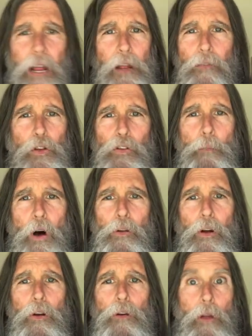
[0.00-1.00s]
Any of you
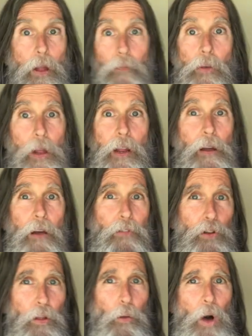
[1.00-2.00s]
smoker, if any
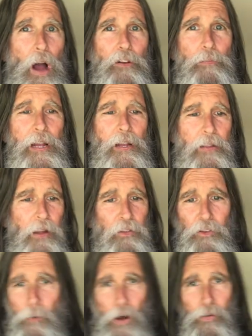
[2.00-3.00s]
of you that watch me
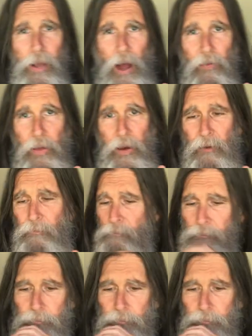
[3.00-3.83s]
that smoke out there,